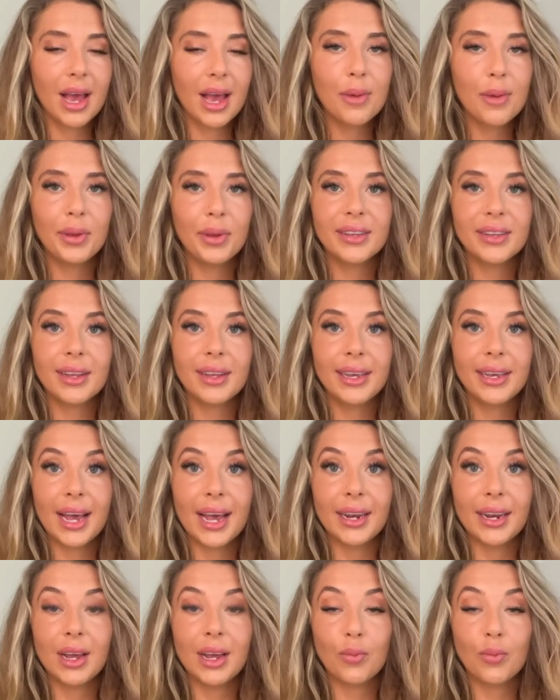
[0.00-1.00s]
Because
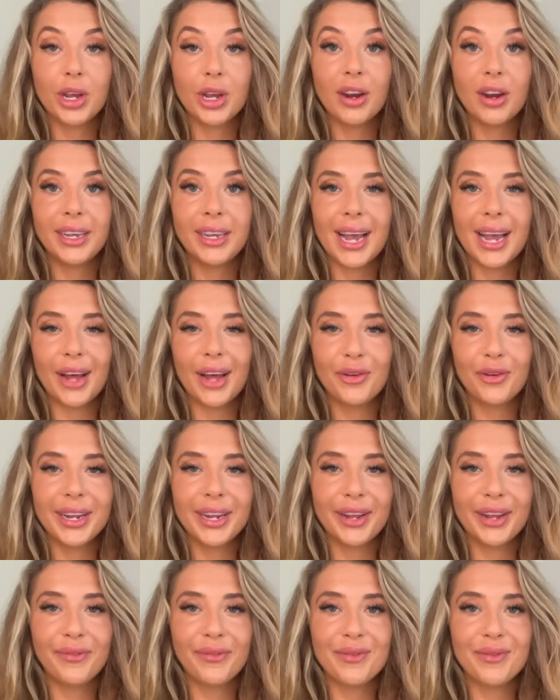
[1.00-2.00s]
again, we are gathering
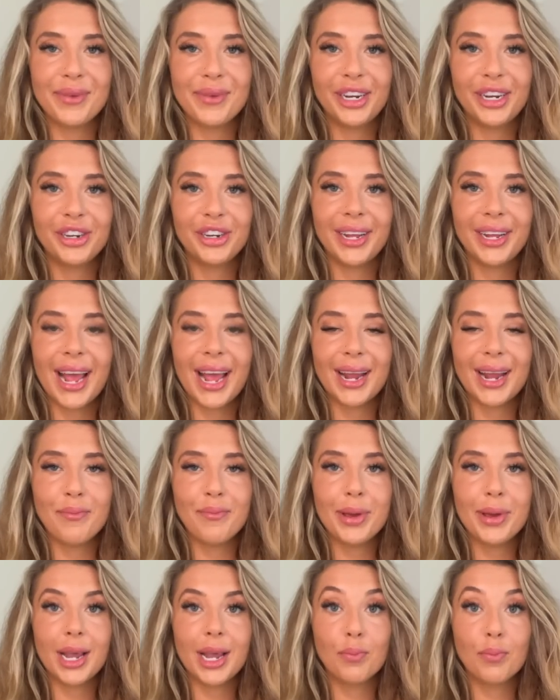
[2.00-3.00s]
information and
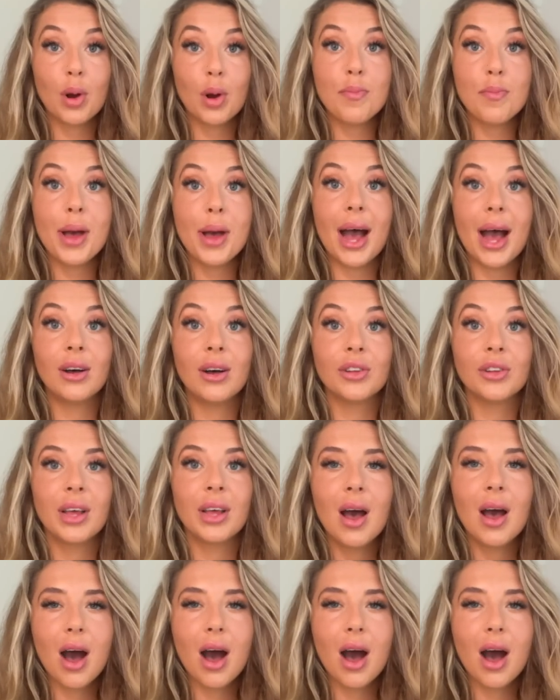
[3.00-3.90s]
being propelled,